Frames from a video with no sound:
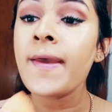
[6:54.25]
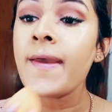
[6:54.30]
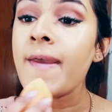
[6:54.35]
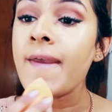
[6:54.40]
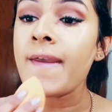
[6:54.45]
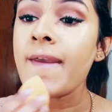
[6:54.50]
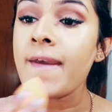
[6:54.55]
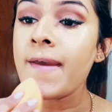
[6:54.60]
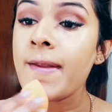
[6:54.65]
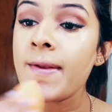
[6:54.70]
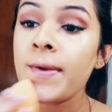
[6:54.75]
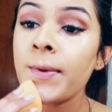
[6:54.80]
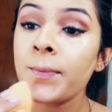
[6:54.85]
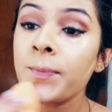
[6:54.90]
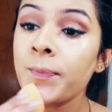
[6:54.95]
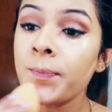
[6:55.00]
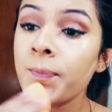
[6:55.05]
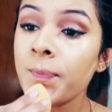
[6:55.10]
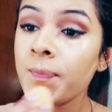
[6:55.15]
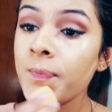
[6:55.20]

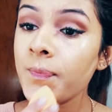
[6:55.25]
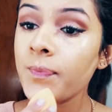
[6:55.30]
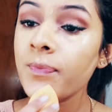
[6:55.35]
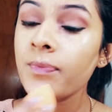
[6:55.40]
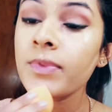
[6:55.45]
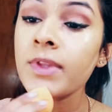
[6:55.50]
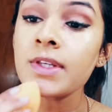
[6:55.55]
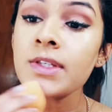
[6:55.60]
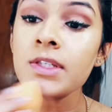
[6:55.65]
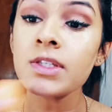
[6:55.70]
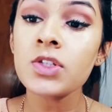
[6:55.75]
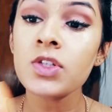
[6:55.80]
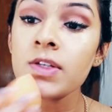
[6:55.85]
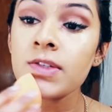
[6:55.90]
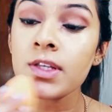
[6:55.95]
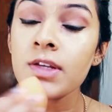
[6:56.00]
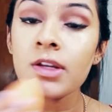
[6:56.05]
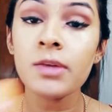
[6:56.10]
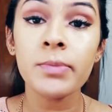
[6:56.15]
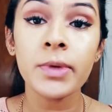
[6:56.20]
And this is
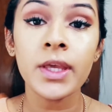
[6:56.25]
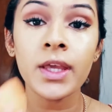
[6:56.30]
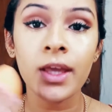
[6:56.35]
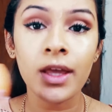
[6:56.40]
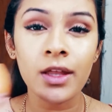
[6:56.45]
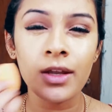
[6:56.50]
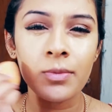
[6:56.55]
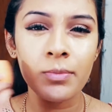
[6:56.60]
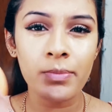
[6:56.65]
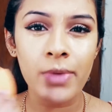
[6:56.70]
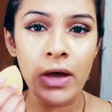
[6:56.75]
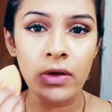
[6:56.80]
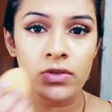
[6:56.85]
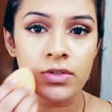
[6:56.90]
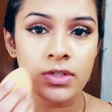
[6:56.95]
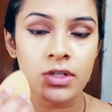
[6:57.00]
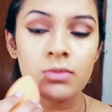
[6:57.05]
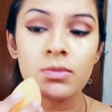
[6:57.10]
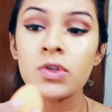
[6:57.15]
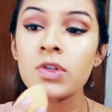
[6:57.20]
just going to be in
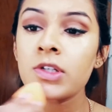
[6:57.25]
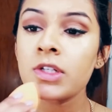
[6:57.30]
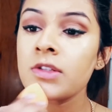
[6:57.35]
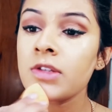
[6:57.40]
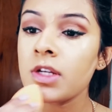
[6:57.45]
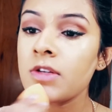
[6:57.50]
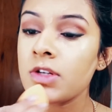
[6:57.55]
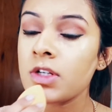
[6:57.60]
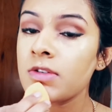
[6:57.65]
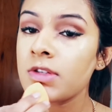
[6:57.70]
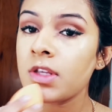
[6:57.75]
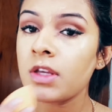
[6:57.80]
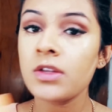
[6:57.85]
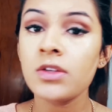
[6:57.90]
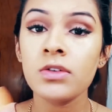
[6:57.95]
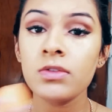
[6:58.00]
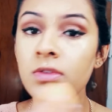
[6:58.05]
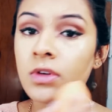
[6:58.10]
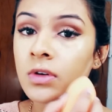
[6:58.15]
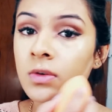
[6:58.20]
bouncing motions on your skin.
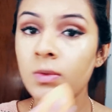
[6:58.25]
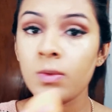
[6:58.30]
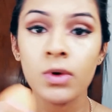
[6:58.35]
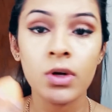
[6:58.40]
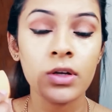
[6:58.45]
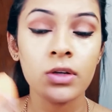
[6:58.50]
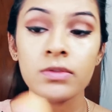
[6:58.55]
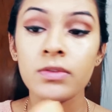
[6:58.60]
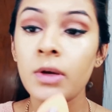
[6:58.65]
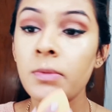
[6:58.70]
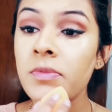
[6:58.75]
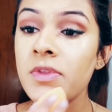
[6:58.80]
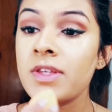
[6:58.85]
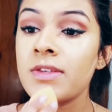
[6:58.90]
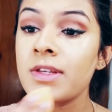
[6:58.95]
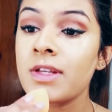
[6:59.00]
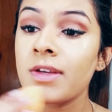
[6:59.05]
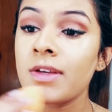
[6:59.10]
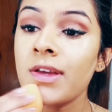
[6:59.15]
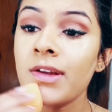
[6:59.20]
You don't want to rub this
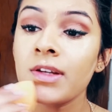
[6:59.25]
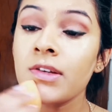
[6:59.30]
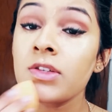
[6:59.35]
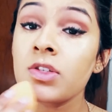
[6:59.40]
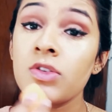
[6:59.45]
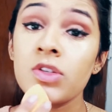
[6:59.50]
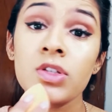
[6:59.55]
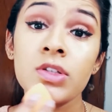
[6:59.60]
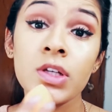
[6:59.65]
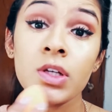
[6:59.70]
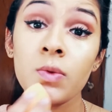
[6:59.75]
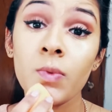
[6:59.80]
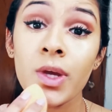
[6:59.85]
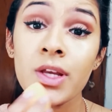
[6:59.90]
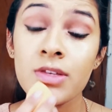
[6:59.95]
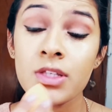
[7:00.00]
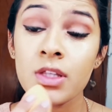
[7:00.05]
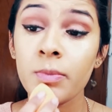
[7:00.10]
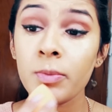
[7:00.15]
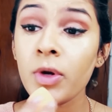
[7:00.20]
in again because you're just going to
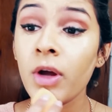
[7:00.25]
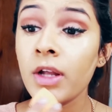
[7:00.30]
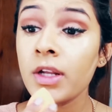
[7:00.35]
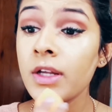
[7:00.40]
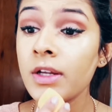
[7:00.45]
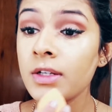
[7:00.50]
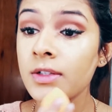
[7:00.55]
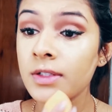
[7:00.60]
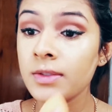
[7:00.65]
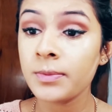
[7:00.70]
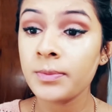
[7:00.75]
waste the product.